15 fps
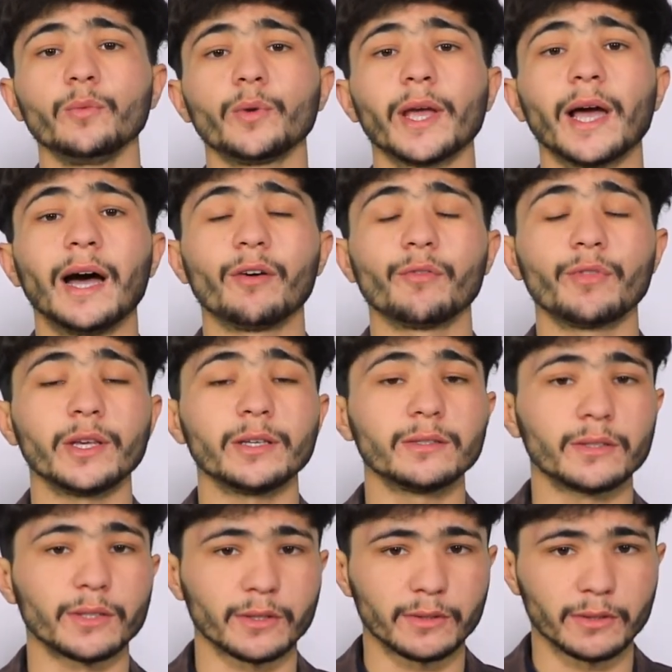we have these
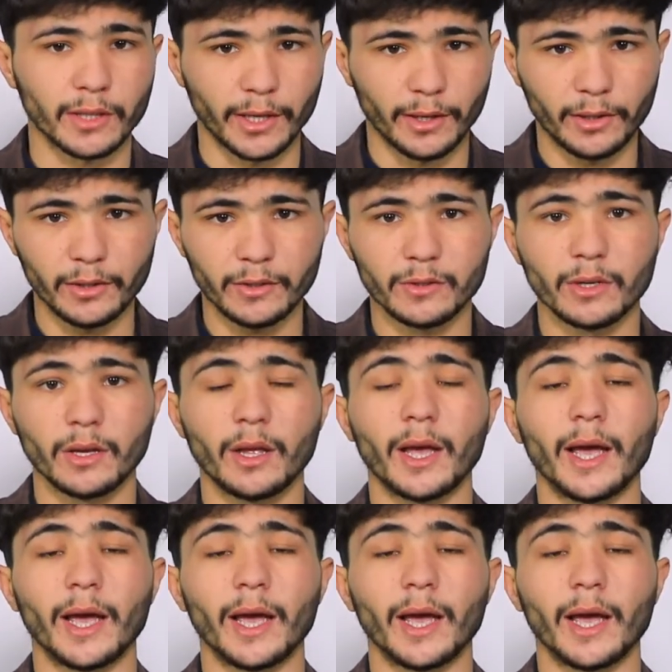6 letters,